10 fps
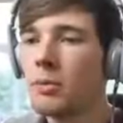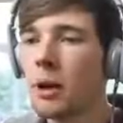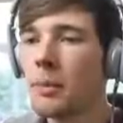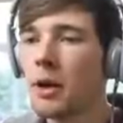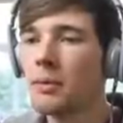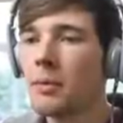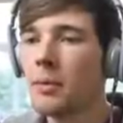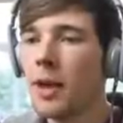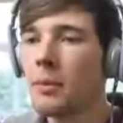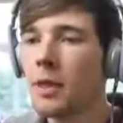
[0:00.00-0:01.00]
from coming up from
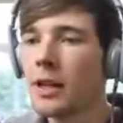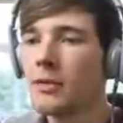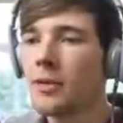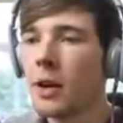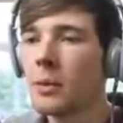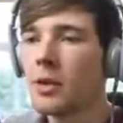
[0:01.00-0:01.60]
there. But that's fine.